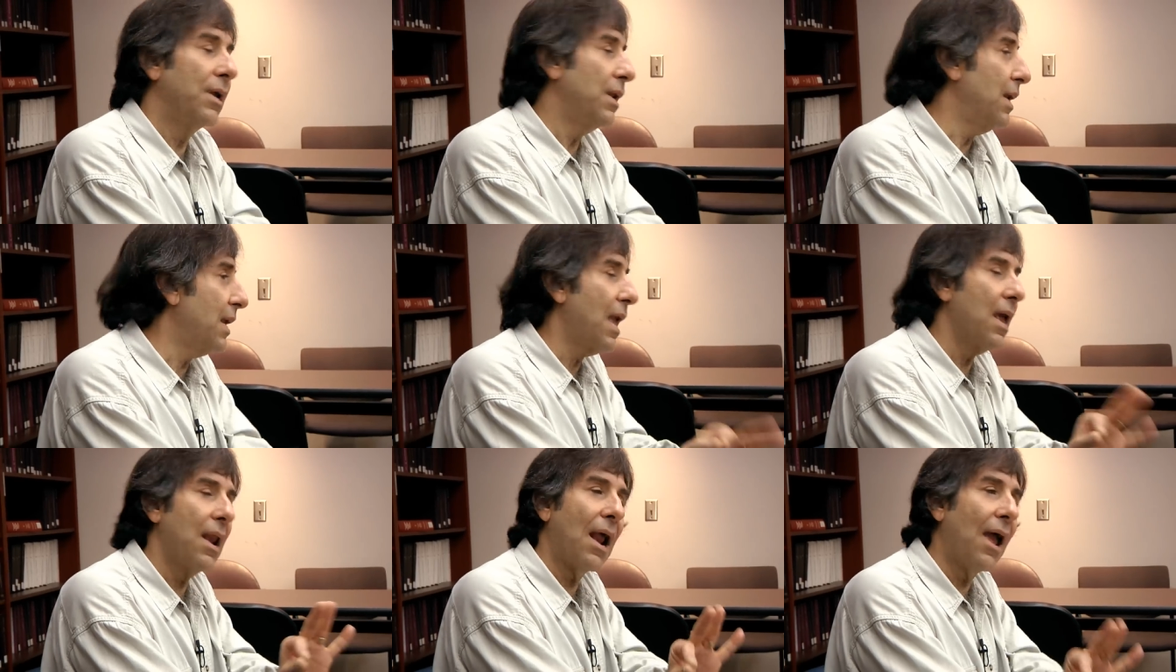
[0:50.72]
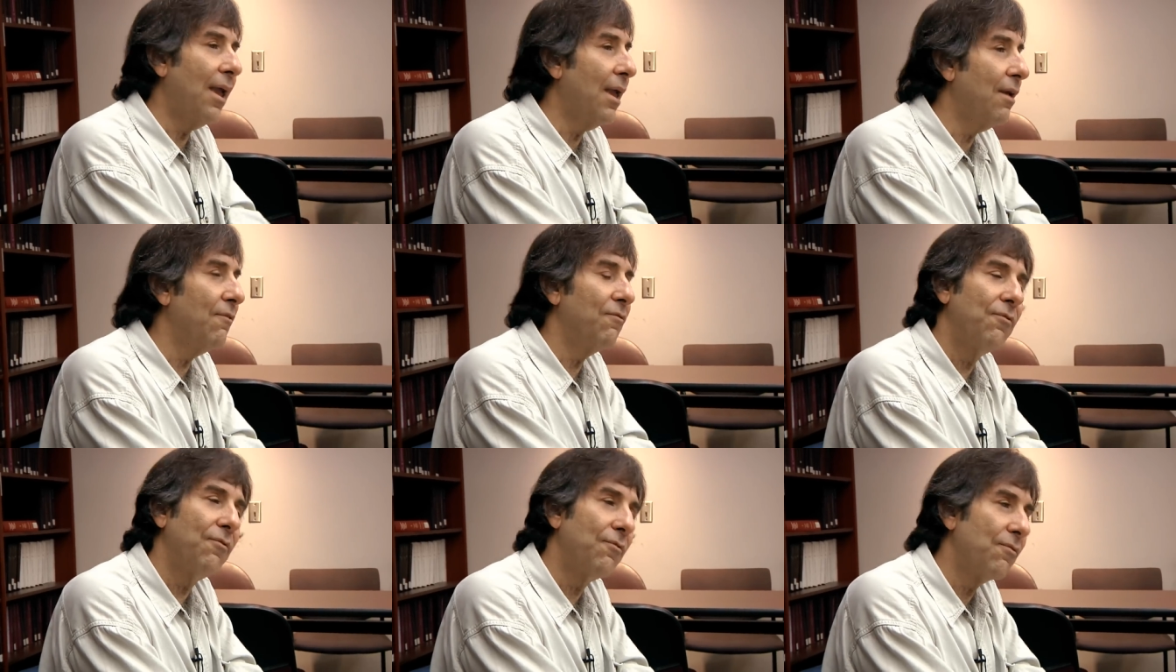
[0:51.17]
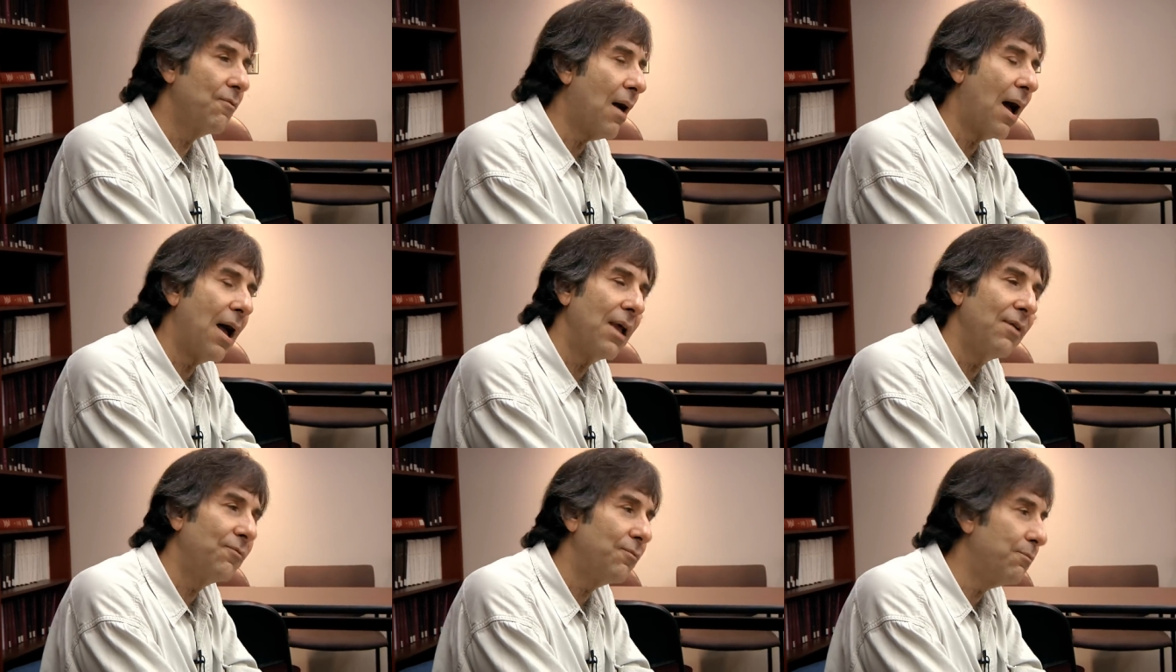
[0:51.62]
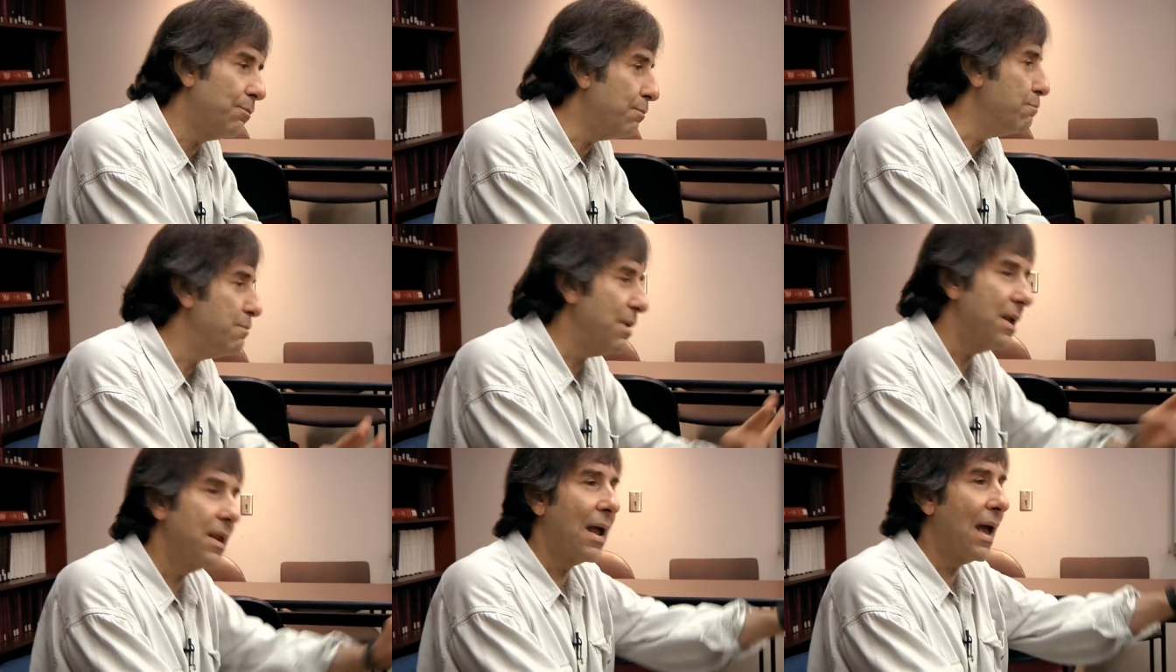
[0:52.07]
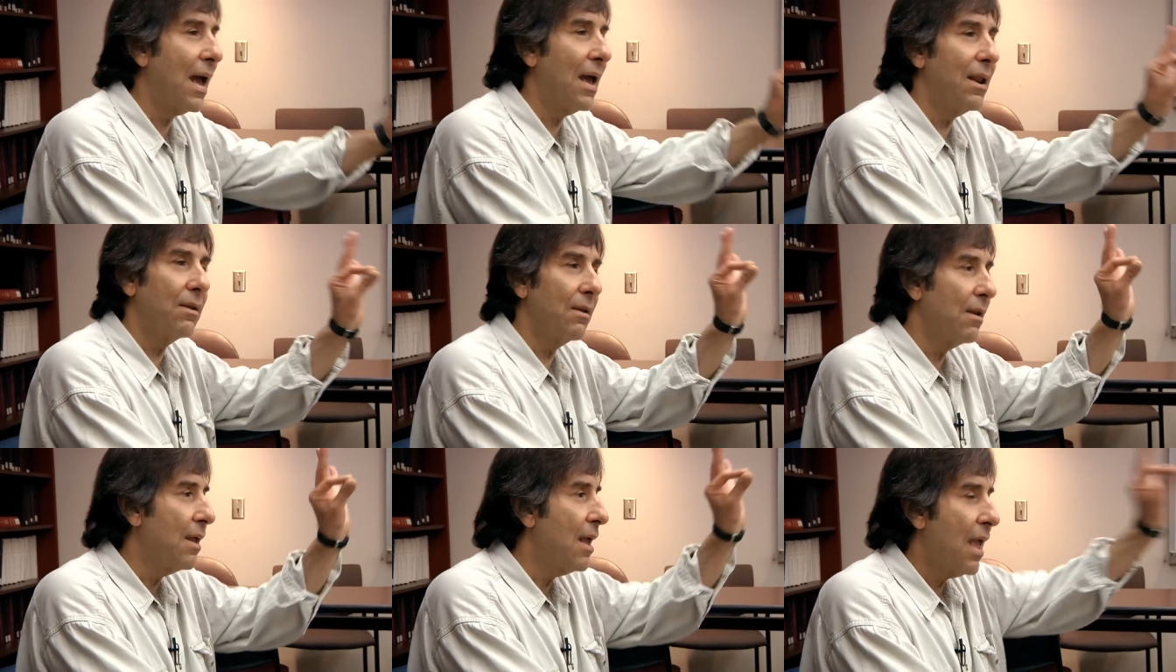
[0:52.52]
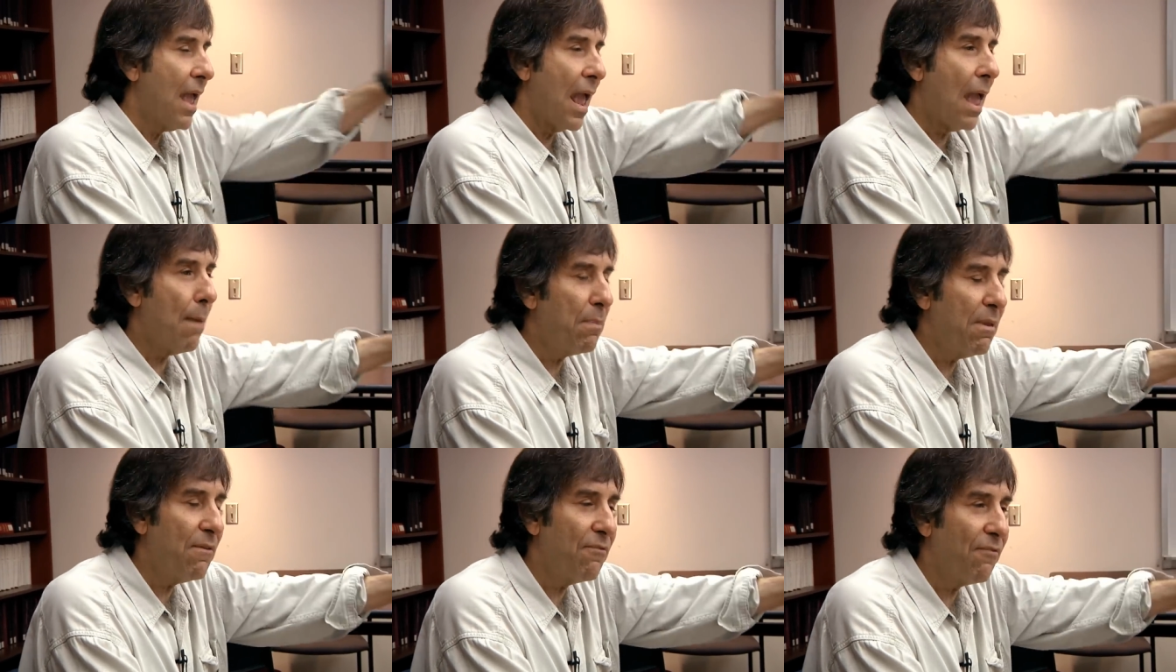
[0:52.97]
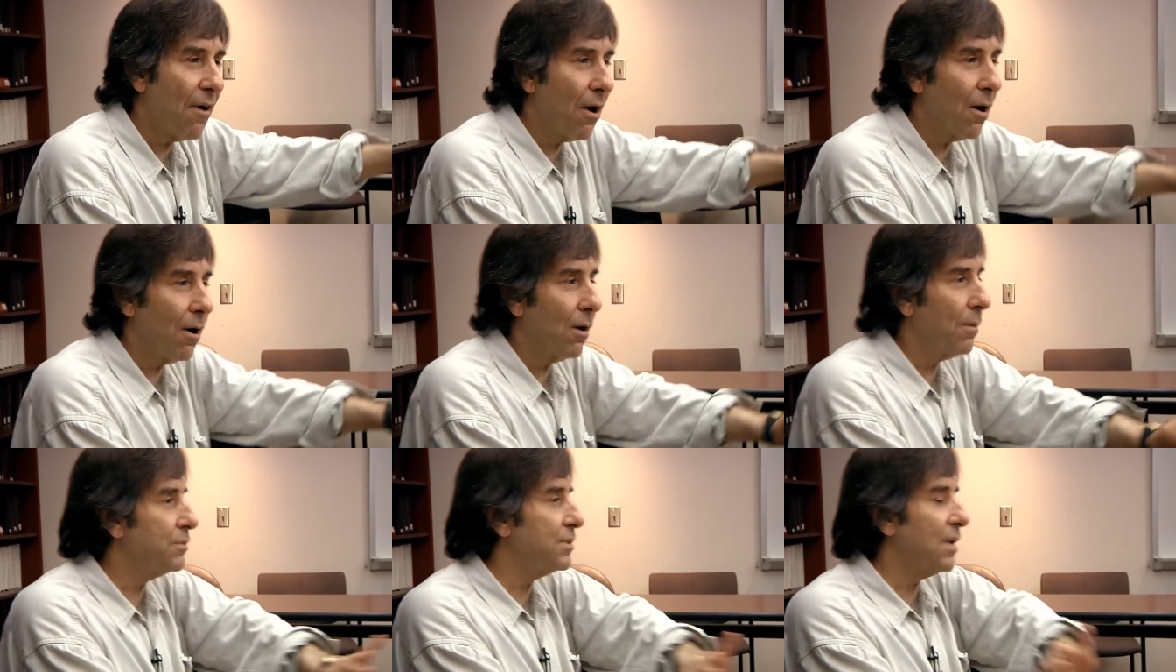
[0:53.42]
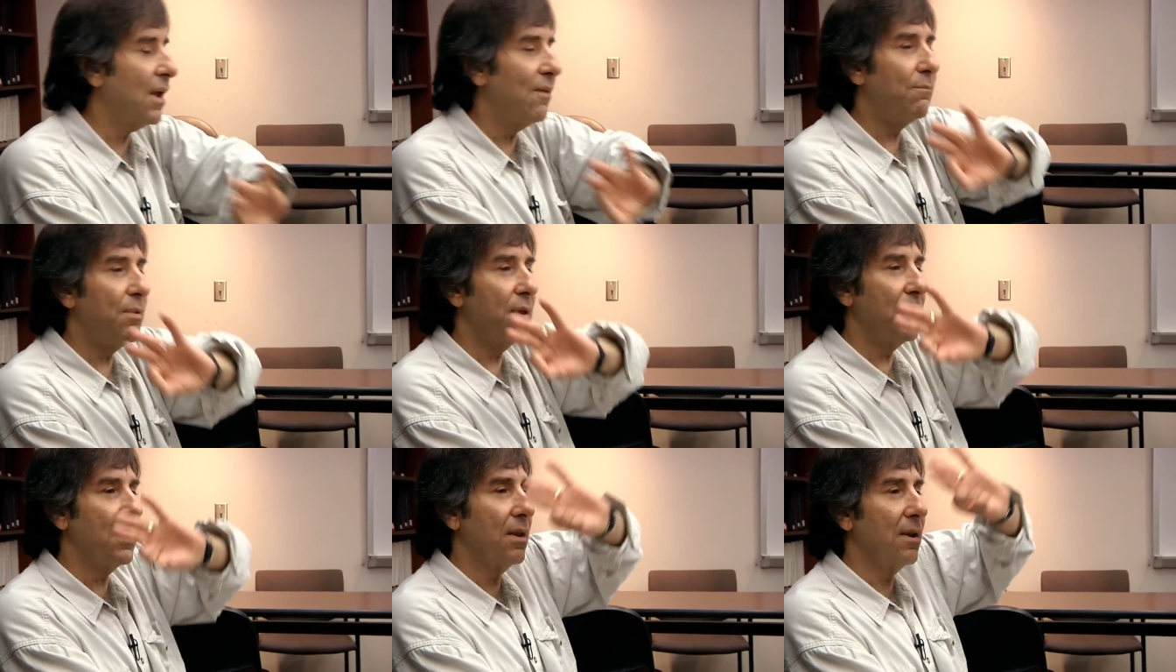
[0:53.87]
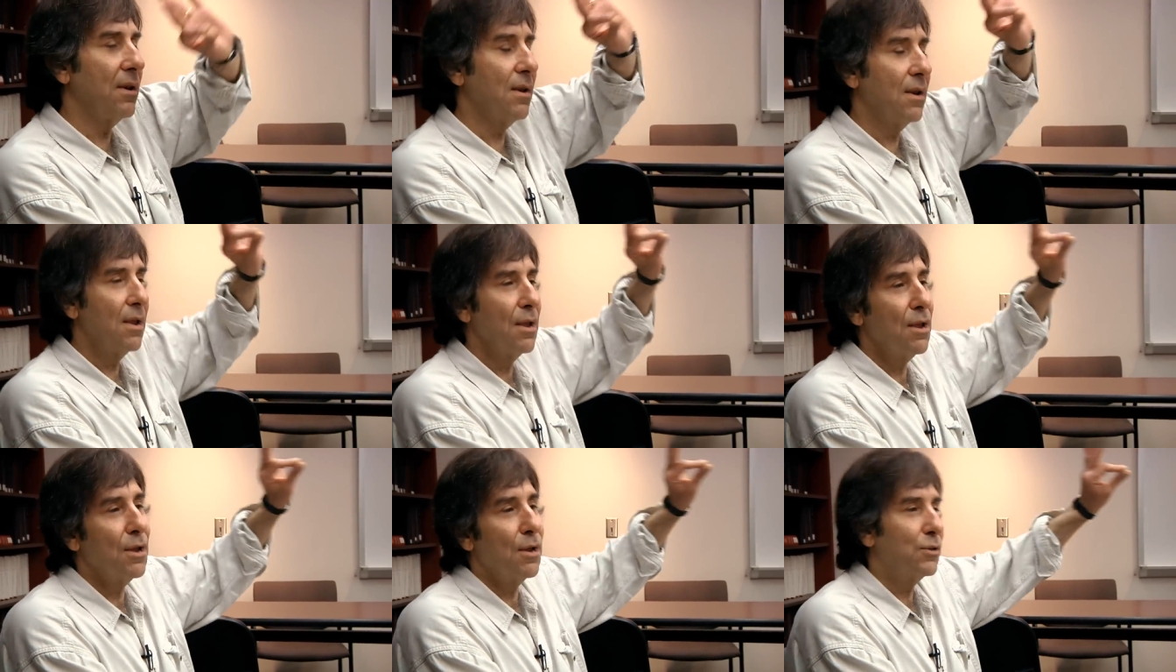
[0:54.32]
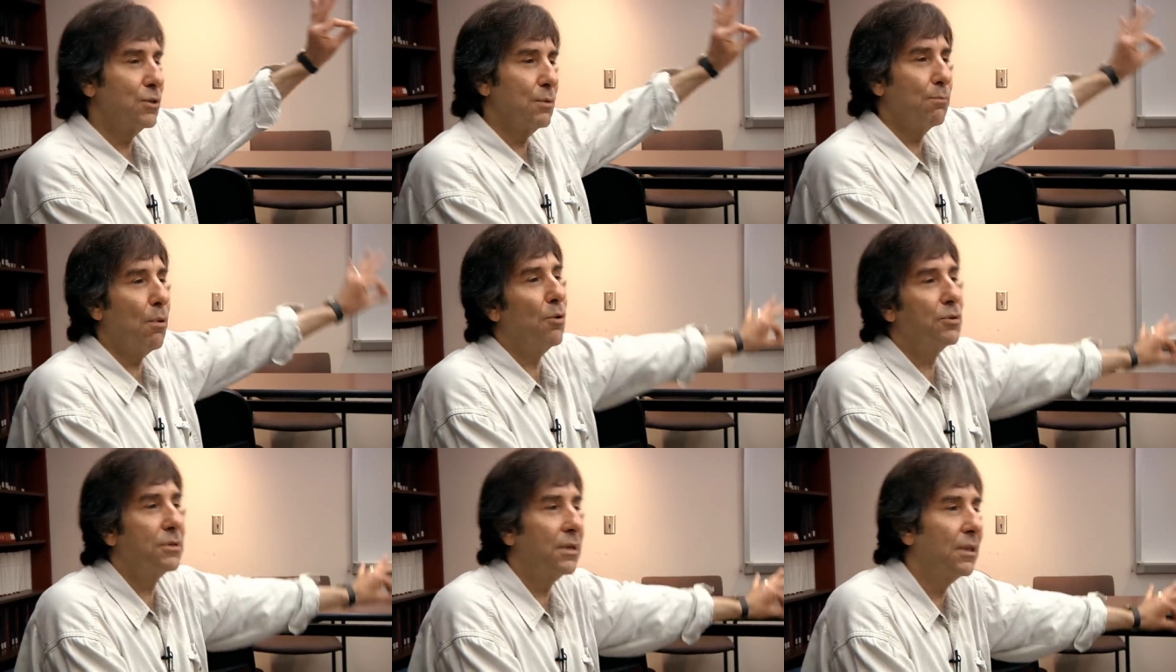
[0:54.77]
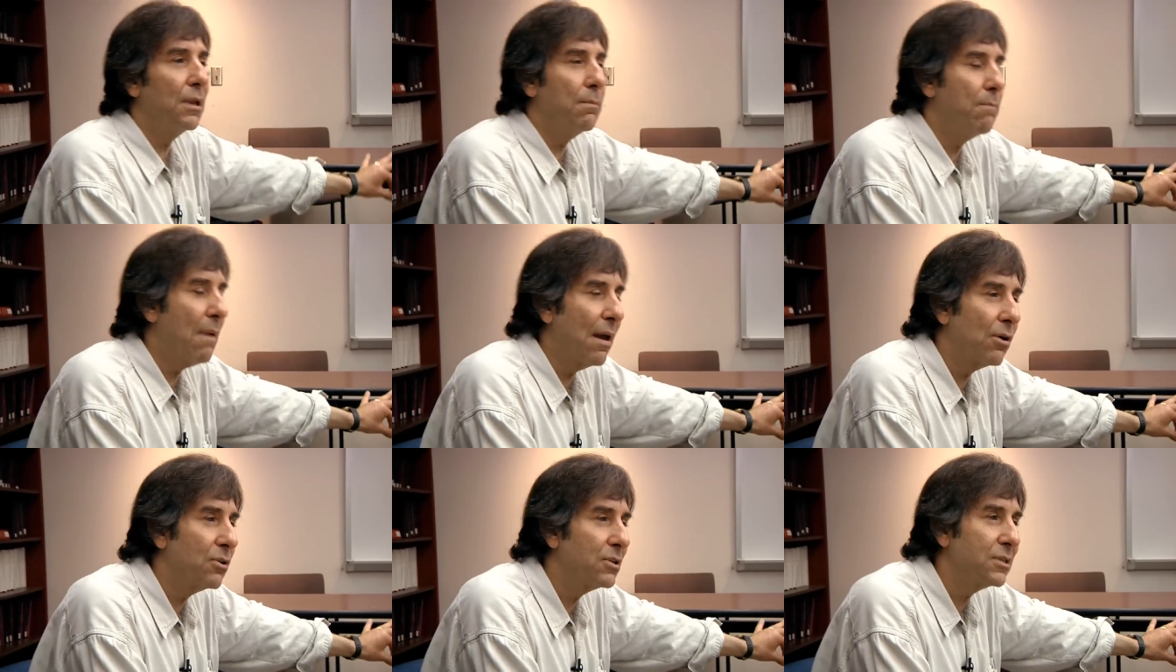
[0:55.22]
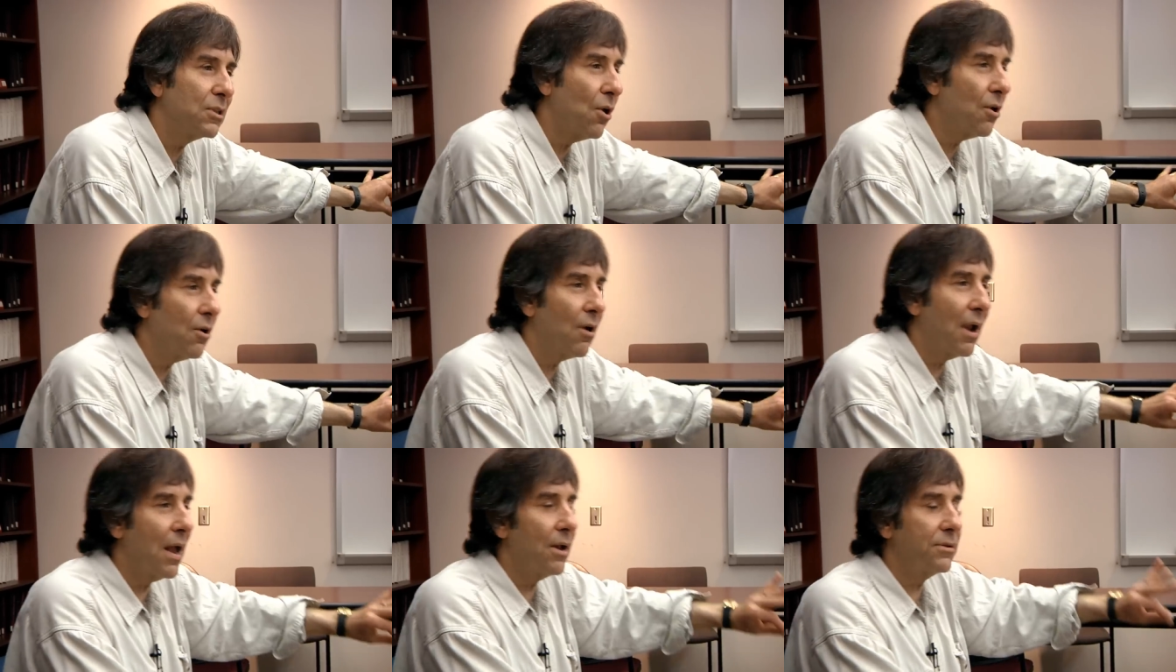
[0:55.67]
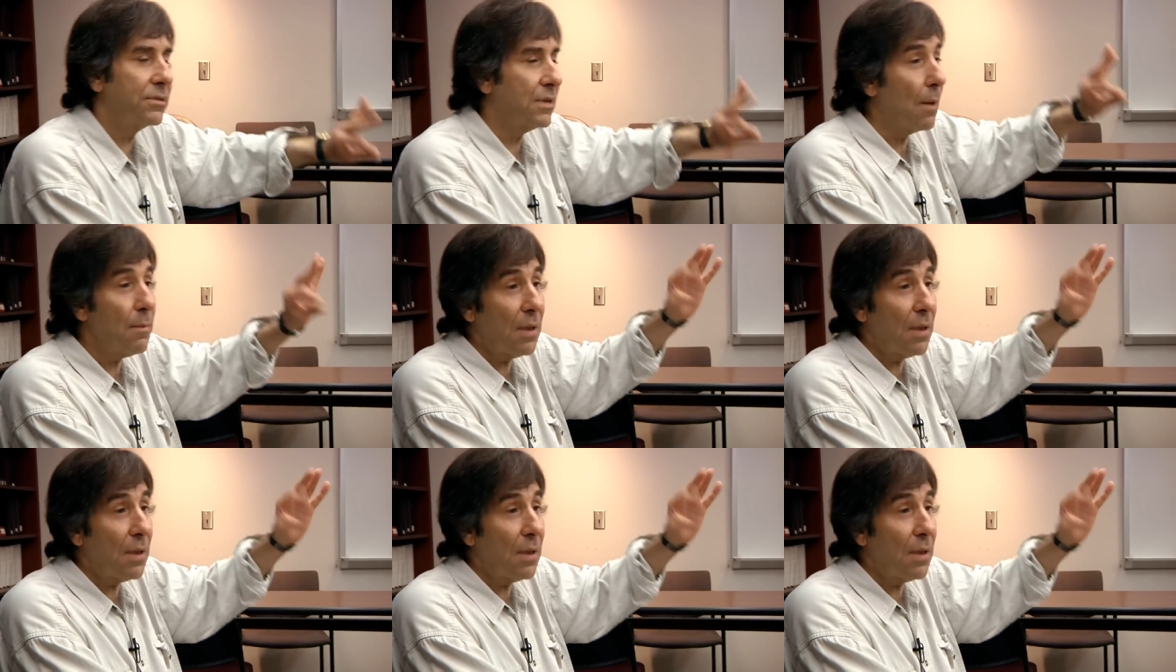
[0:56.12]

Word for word: And again, I have I've been on happy farms, I've been in supposedly better slaughterhouses.